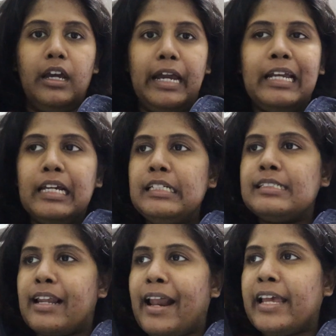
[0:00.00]
It
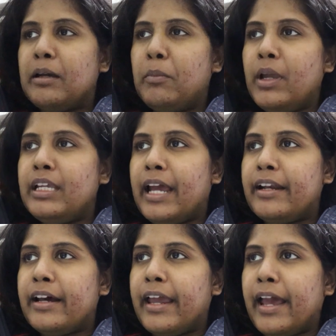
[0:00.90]
is wrecking me
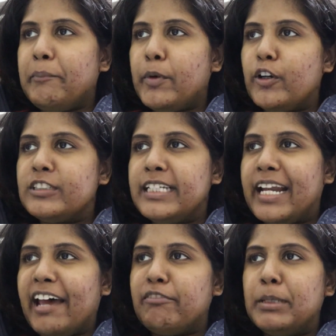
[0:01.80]
yet again because there
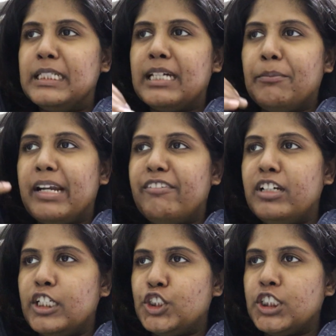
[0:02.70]
have been some
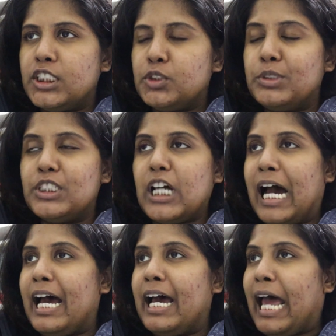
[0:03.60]
revelations which
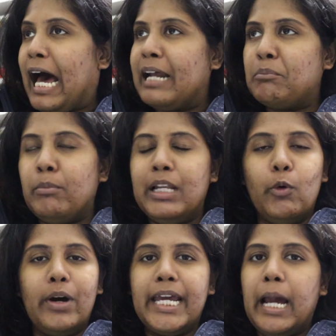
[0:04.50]
are
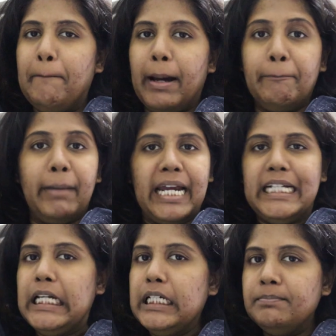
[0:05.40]
blowing my
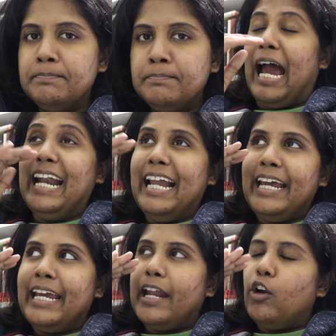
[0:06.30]
mind and
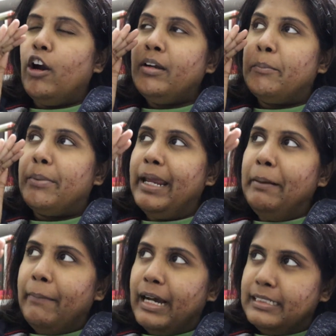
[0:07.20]
I cannot
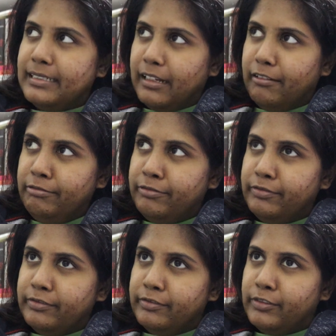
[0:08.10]
bring
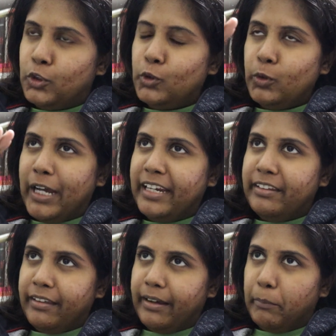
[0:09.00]
myself to do
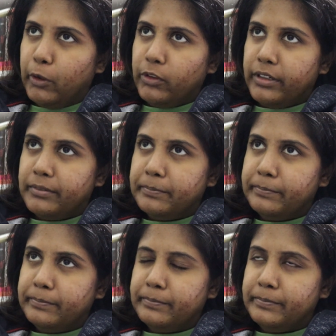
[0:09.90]
anything about it.
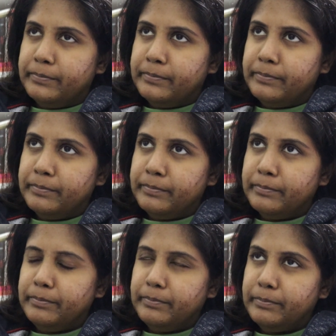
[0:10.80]

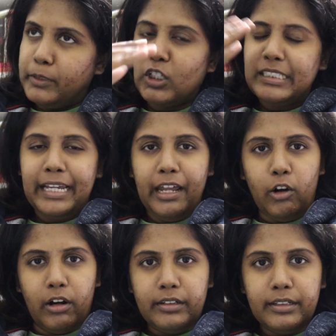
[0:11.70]
Because I
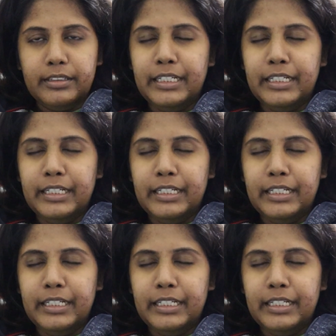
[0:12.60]
cannot.